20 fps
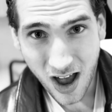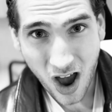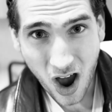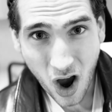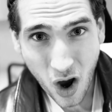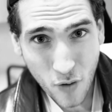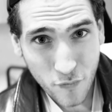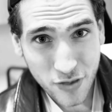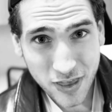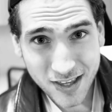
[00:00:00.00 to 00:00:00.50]

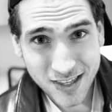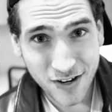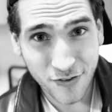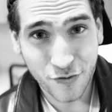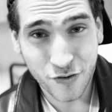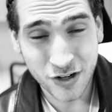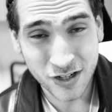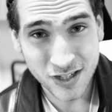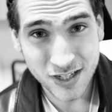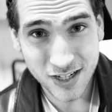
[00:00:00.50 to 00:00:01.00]
of the
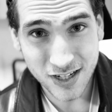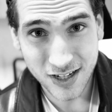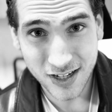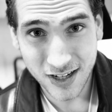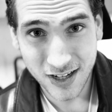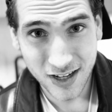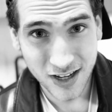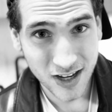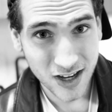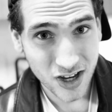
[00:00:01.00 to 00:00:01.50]
different
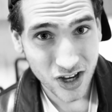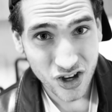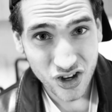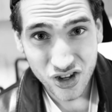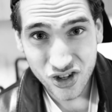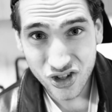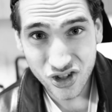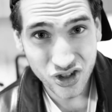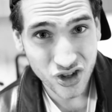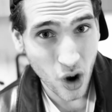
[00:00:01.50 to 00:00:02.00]

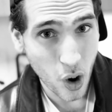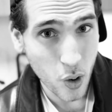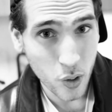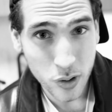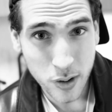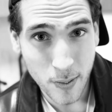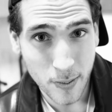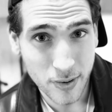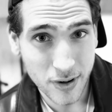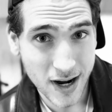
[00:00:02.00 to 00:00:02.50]

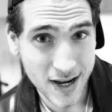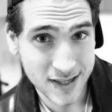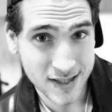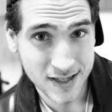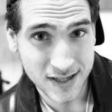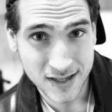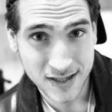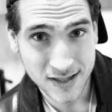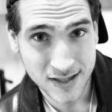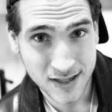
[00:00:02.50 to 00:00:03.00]
shoulder
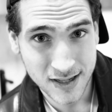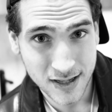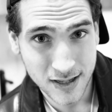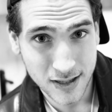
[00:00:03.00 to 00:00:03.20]
presses.